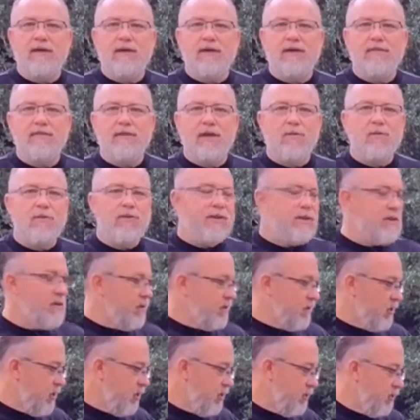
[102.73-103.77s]
they really
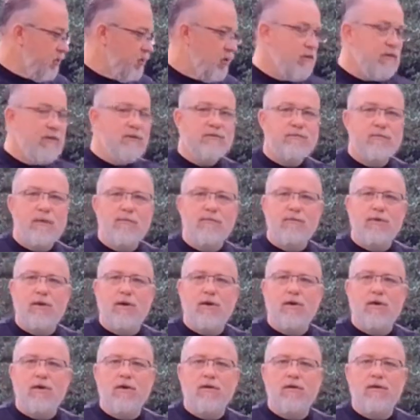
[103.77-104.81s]
don't know who these people
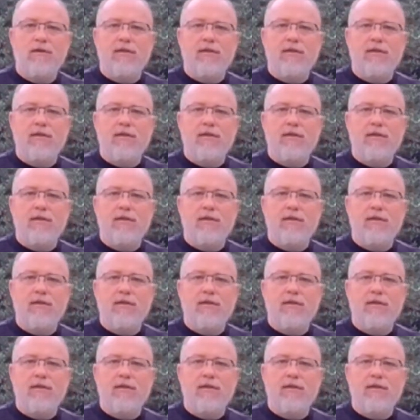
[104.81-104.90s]
are,